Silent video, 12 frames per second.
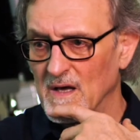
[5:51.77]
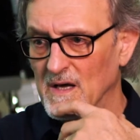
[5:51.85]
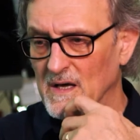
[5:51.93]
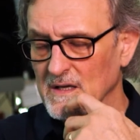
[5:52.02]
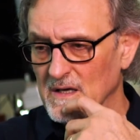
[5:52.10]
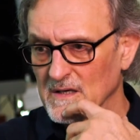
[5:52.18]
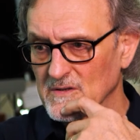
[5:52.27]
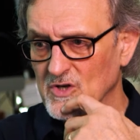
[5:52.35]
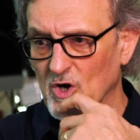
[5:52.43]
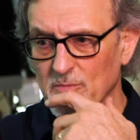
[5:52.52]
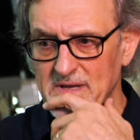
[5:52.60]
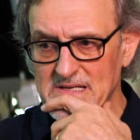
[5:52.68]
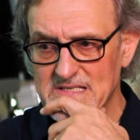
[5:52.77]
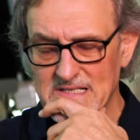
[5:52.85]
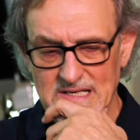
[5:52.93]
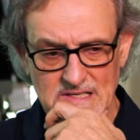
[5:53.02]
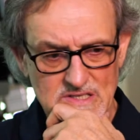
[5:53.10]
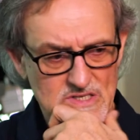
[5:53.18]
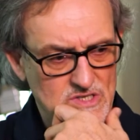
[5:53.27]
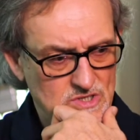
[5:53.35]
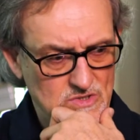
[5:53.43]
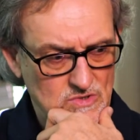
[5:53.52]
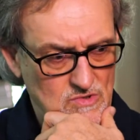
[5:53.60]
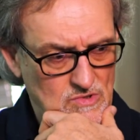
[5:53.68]
Young Toby sings
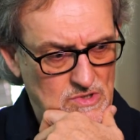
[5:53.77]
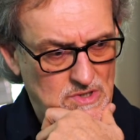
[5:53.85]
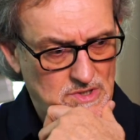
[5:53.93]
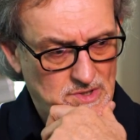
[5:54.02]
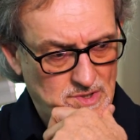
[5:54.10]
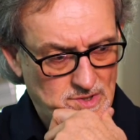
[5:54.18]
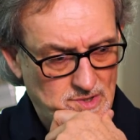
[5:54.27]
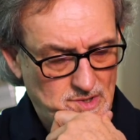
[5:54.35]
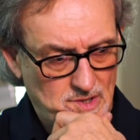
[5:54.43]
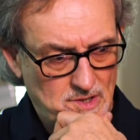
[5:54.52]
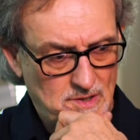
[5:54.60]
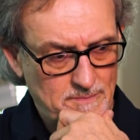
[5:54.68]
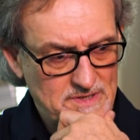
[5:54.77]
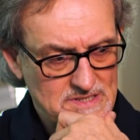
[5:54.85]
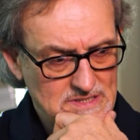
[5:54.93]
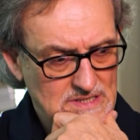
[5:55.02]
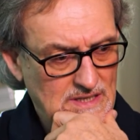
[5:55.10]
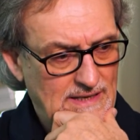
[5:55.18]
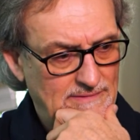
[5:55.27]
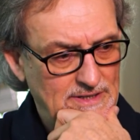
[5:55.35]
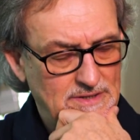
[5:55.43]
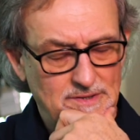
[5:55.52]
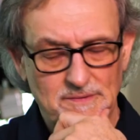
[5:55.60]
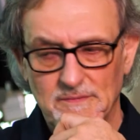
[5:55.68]
to Mrs. Lovett.